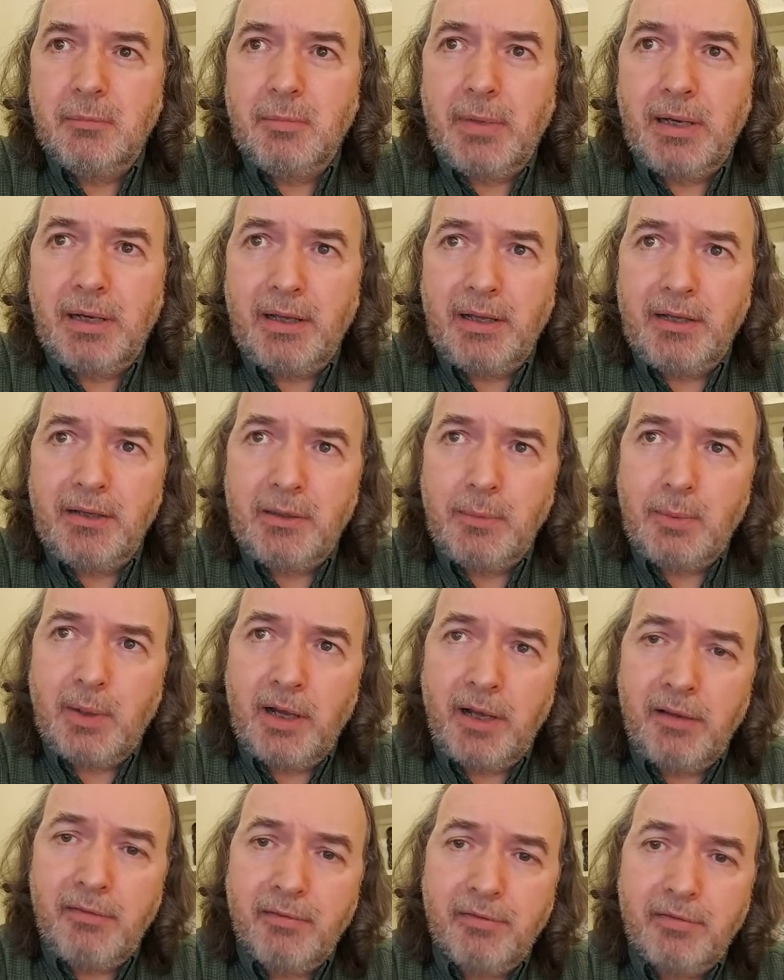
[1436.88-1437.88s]
My lady
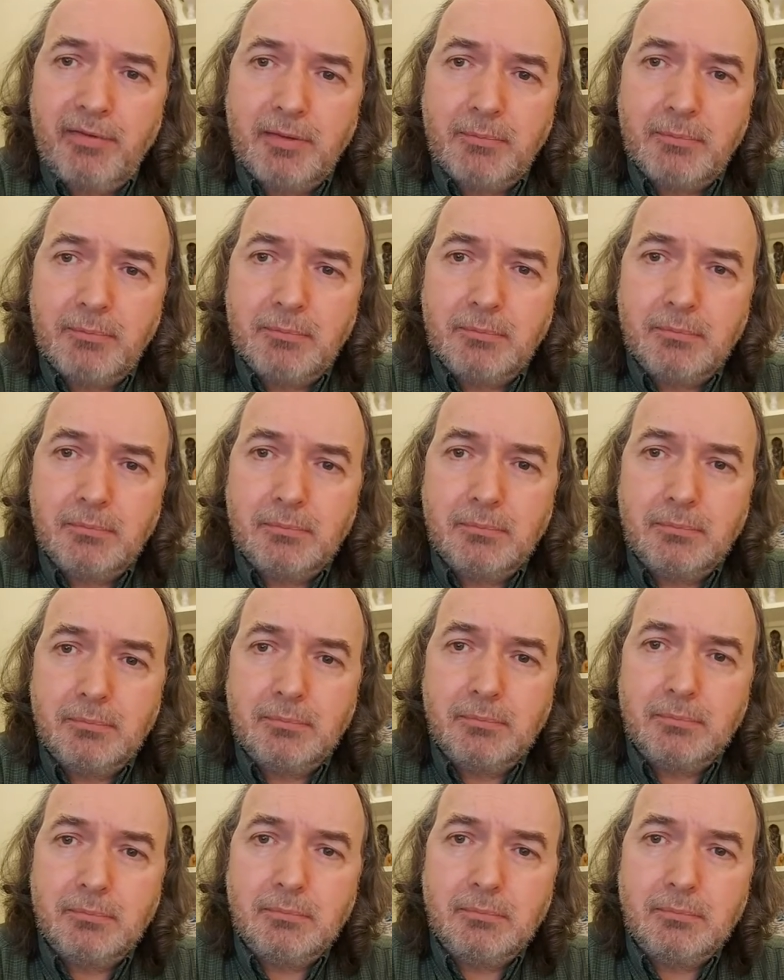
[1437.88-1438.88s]
wife,
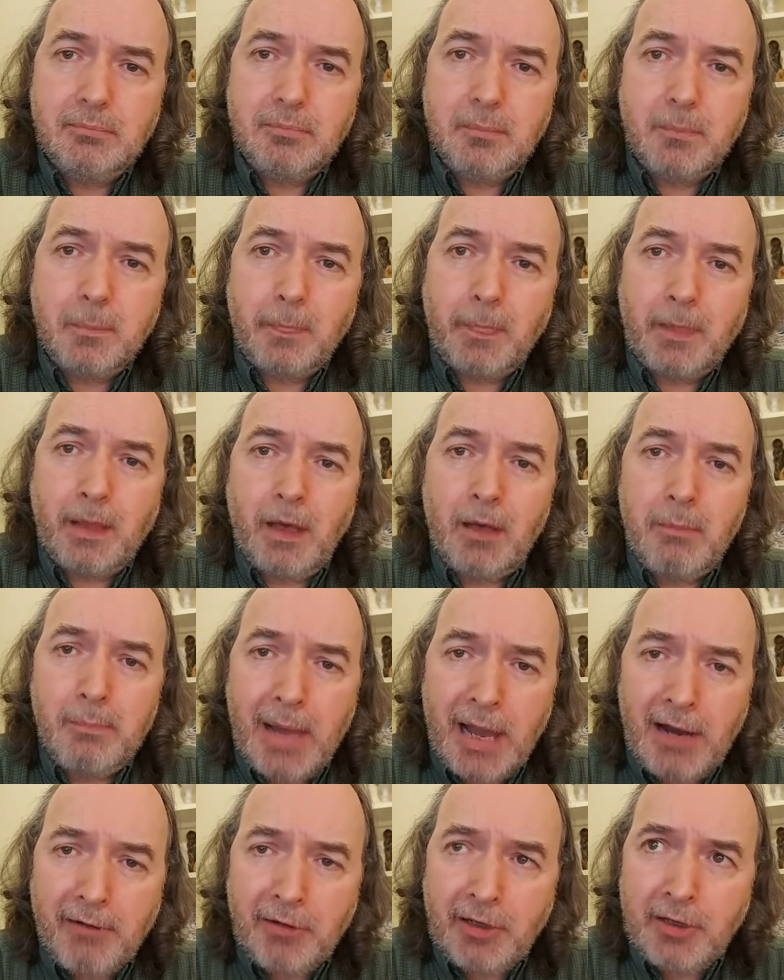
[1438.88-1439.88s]
a
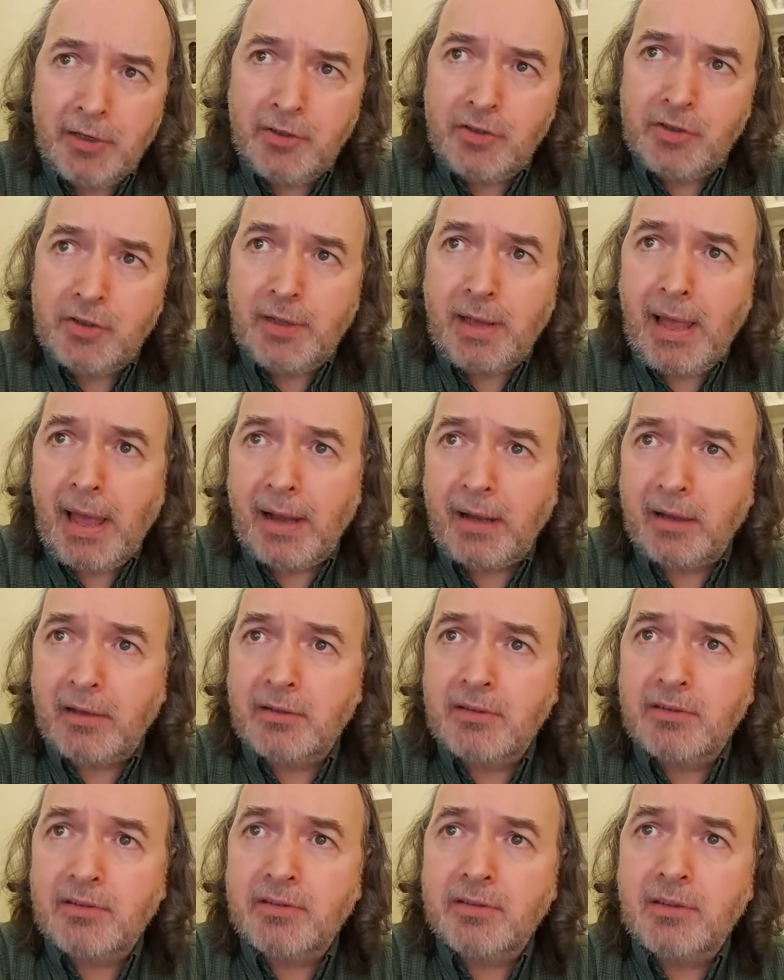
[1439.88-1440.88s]
marriage
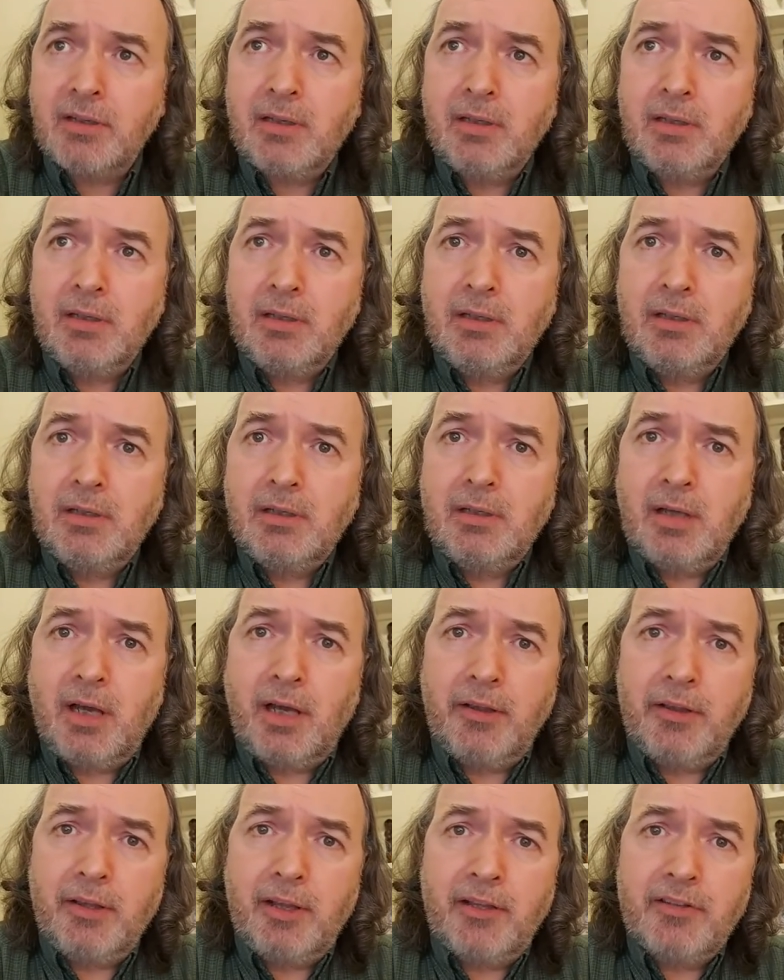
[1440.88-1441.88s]
lacks,
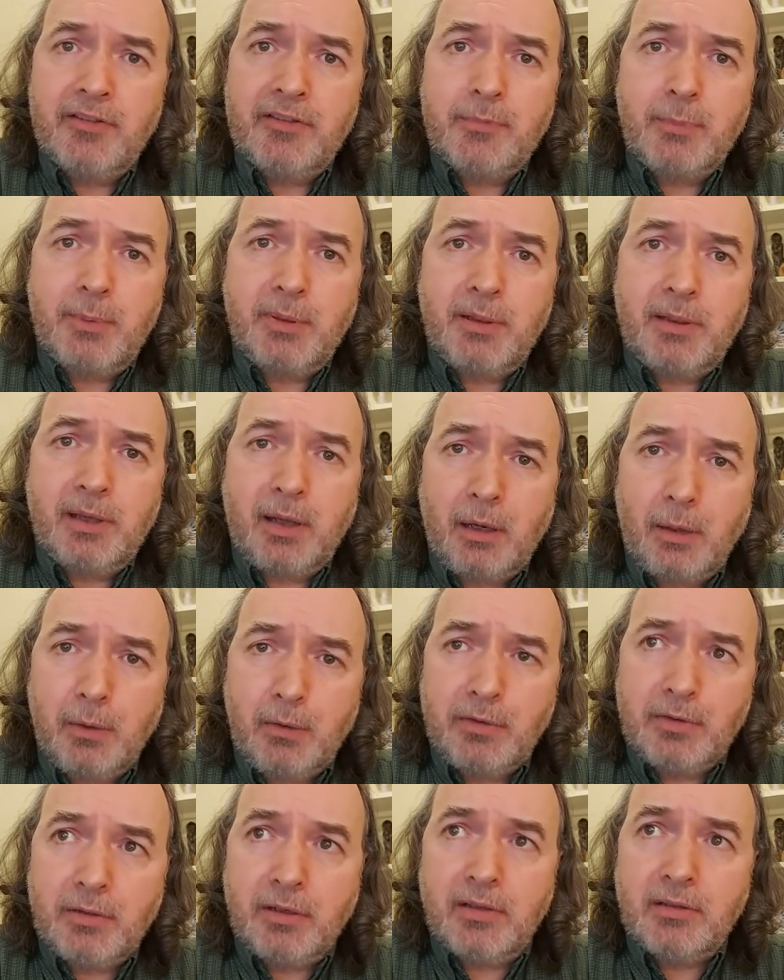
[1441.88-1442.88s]
unless with
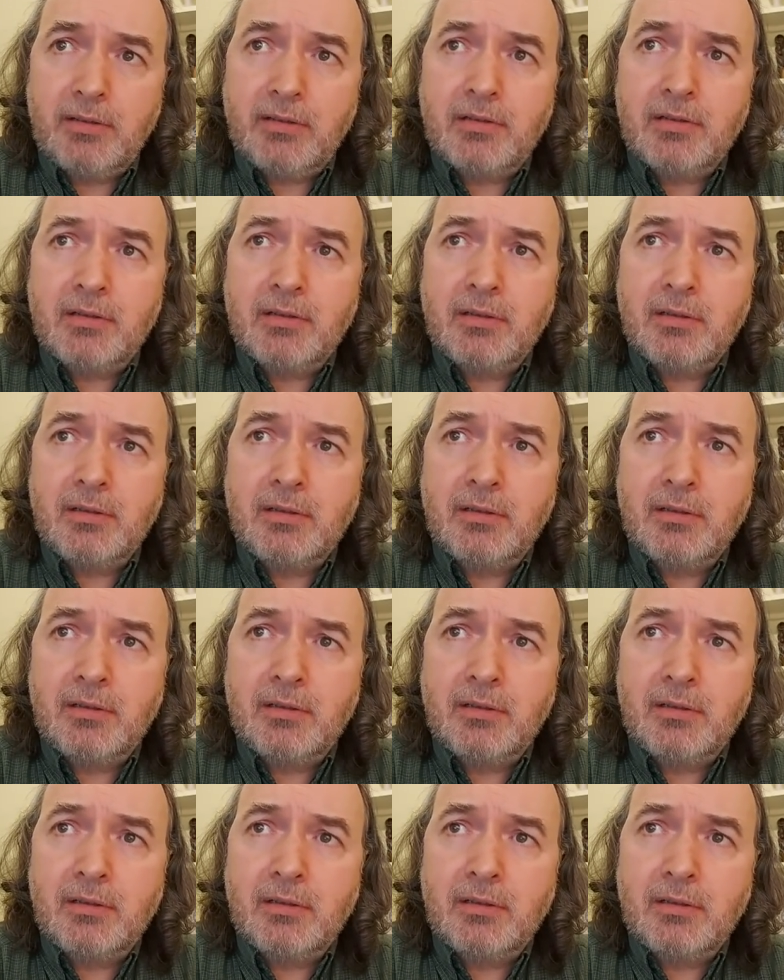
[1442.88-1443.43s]
closeness